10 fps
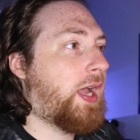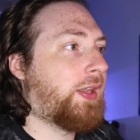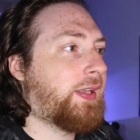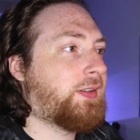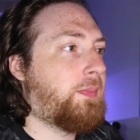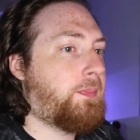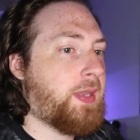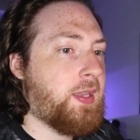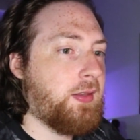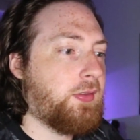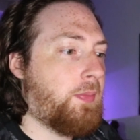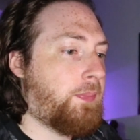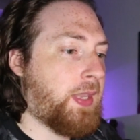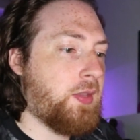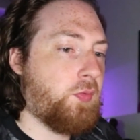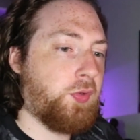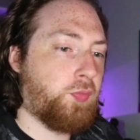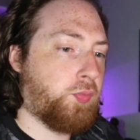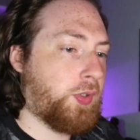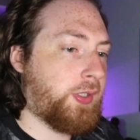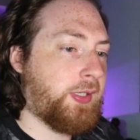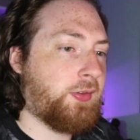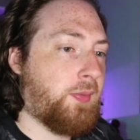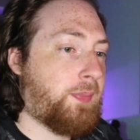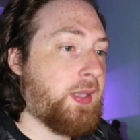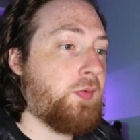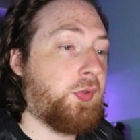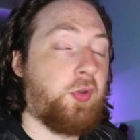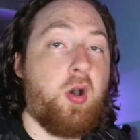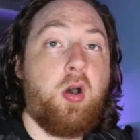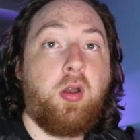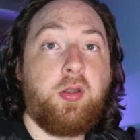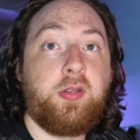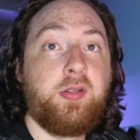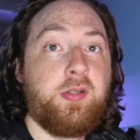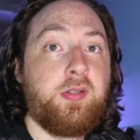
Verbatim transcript: I like the beat. The beat was hard.